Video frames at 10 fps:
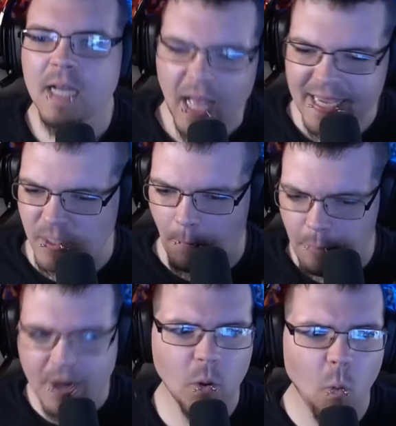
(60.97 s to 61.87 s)
against a
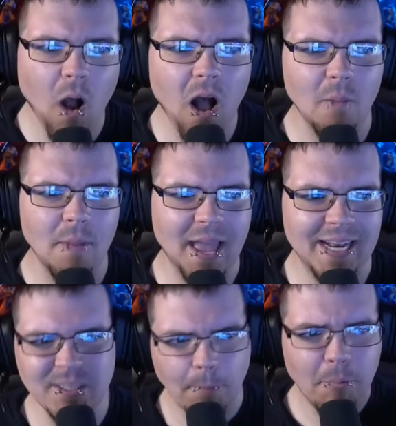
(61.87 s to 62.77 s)
brick wall, man.
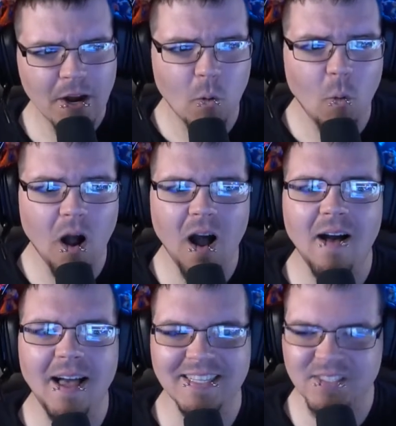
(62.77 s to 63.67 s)
Against a brick
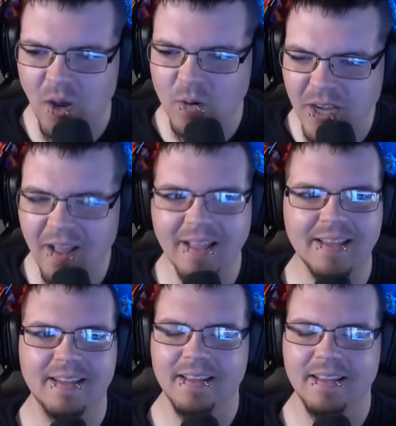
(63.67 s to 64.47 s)
wall. That's so good.